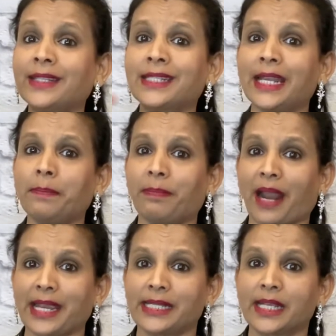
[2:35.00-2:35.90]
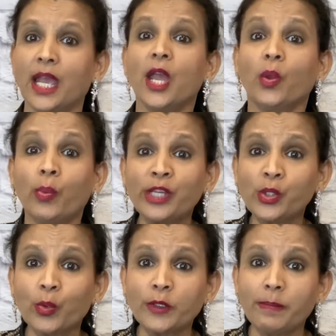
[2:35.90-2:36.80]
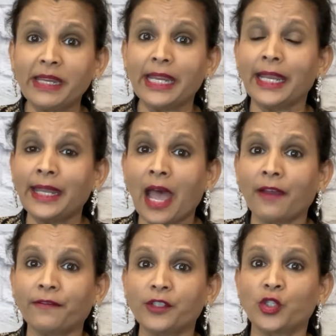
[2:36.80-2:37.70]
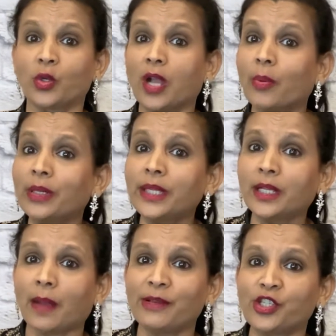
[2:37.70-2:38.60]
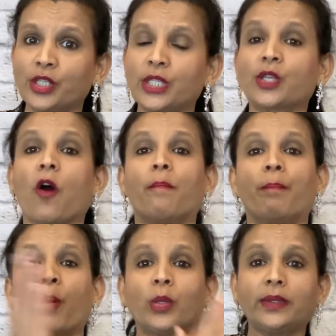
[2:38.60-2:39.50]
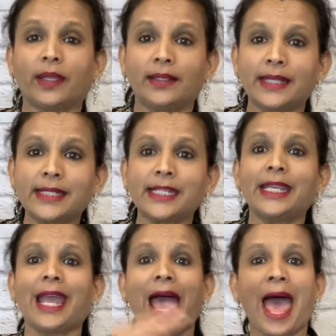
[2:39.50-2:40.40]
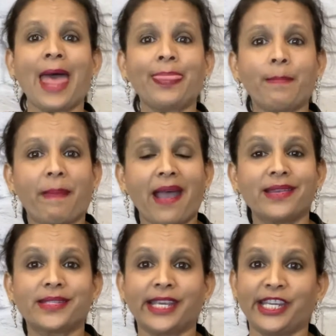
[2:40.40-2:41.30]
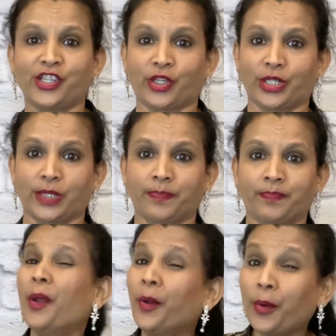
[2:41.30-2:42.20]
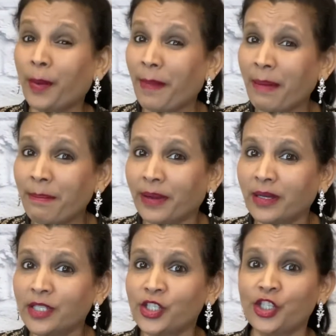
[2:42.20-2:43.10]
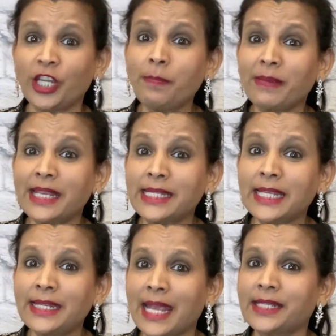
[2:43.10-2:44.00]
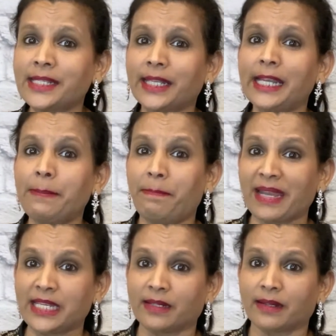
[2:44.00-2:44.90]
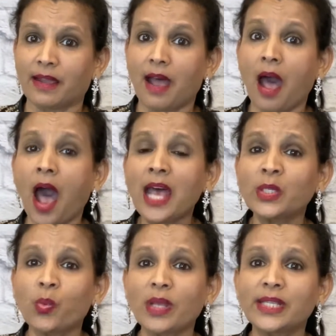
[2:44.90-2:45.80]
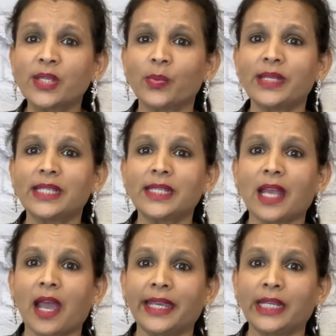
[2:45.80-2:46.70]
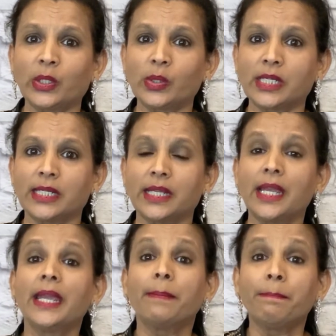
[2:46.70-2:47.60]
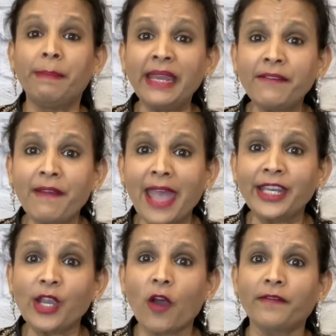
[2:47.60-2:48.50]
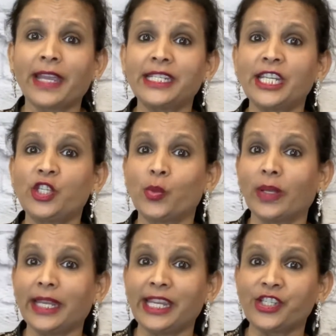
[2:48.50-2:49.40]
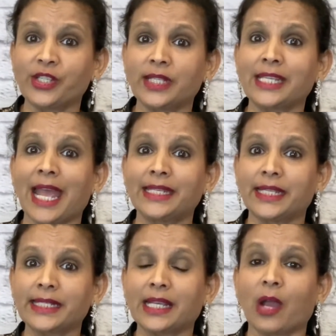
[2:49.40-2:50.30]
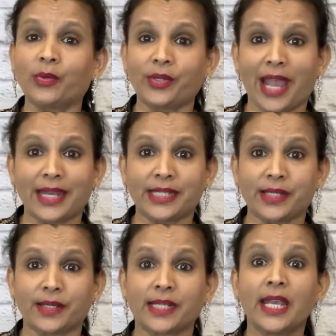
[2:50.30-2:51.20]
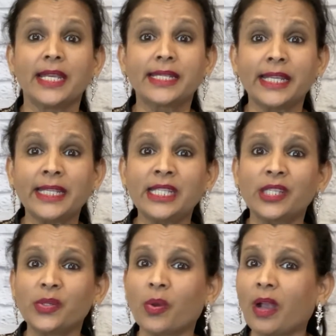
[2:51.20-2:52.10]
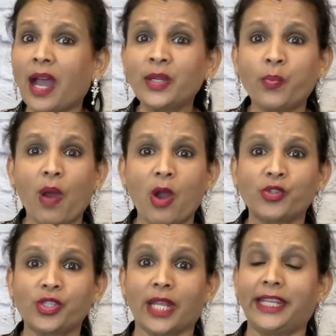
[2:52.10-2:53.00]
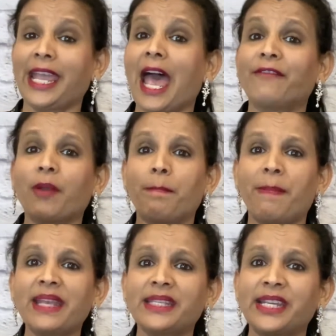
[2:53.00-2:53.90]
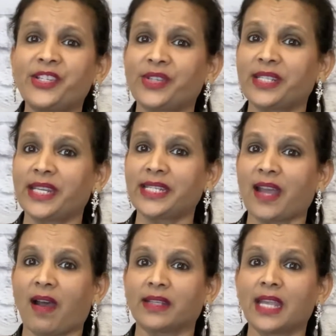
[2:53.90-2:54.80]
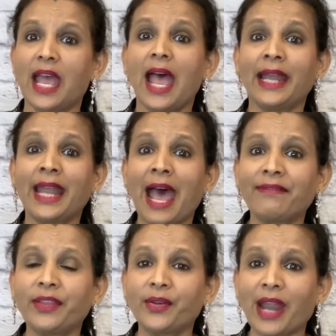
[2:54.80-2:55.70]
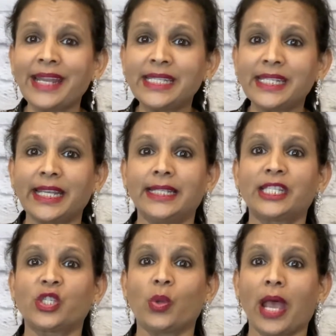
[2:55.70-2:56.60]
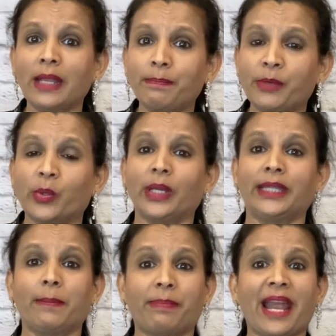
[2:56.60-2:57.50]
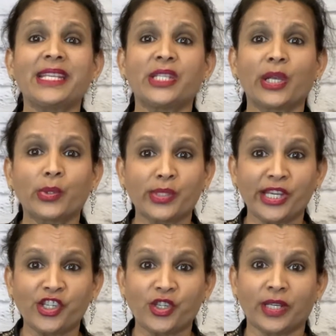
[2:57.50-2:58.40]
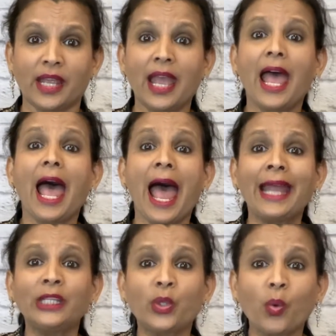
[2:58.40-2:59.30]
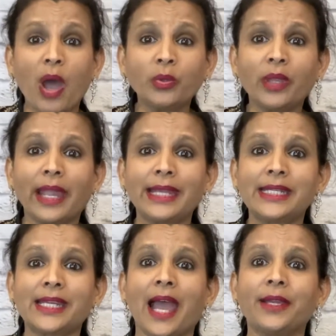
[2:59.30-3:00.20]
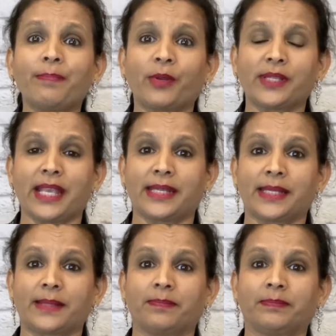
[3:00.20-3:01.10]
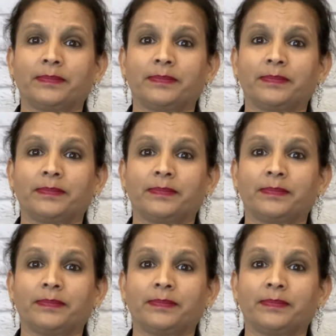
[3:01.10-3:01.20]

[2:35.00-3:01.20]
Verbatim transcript: sale price which would be enough to cover the commissions of both the listing and the buyer's agent. Remember, cheap isn't necessarily better. Ask what services are included. Be wary of getting dual agents and discount realtors since you can't vouch that they have your best interest at heart and have the right skills to help you in the price negotiation and throughout the entire process.